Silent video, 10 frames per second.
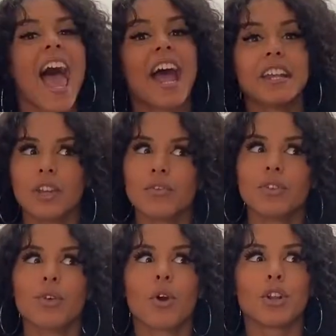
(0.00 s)
And if
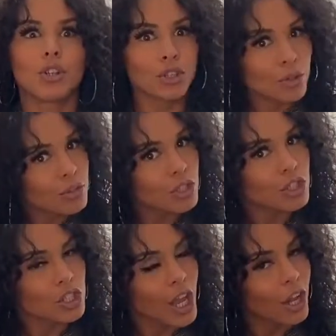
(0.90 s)
you're new to the
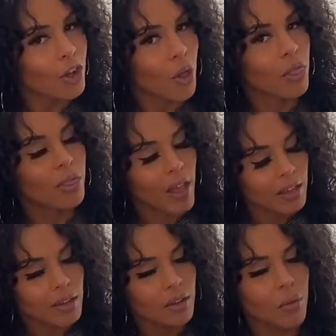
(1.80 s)
channel,
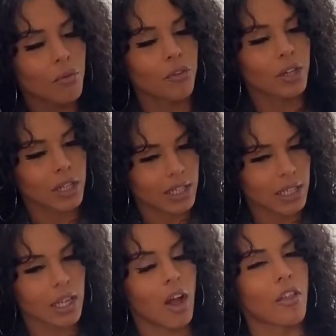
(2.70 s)
thank you for
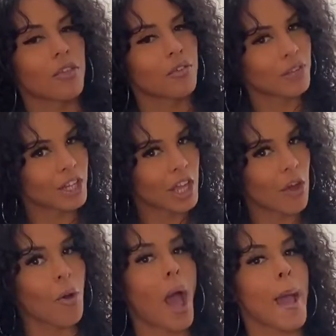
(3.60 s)
clicking on the
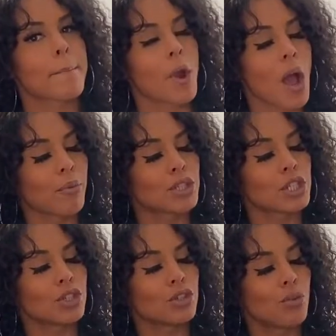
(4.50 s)
video. I promise
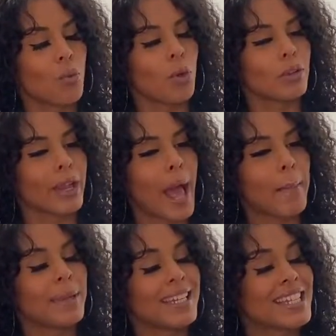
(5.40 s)
you will
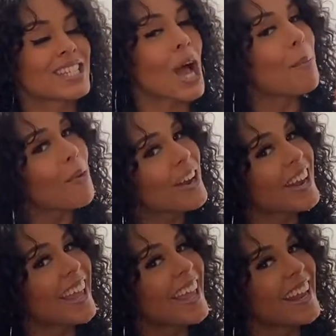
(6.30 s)
not be
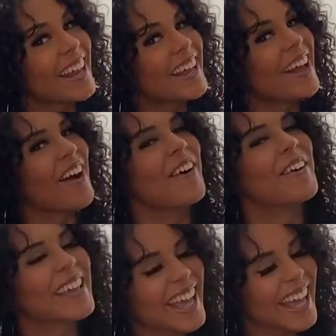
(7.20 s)
disappointed.
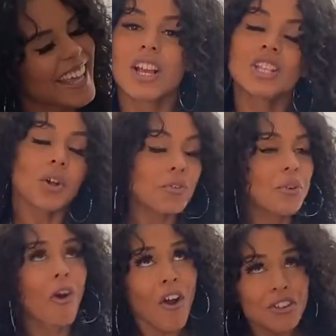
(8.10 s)
Okay? So if
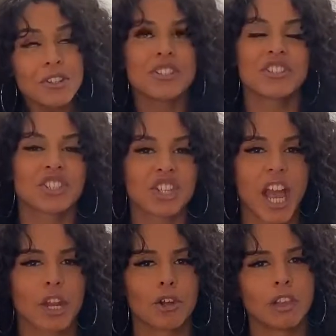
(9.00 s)
you are new to this
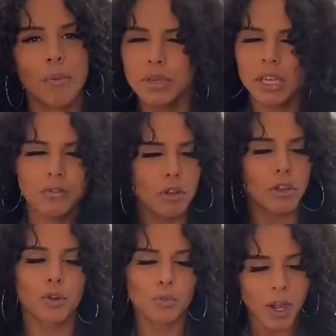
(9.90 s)
channel, let me give you a
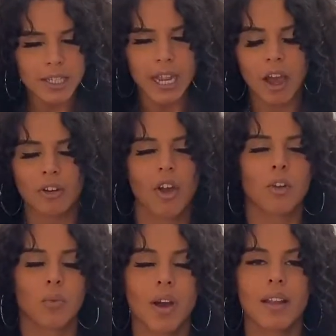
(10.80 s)
little rundown
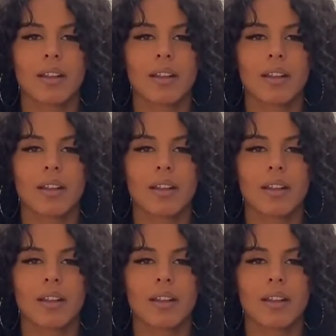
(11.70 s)
on what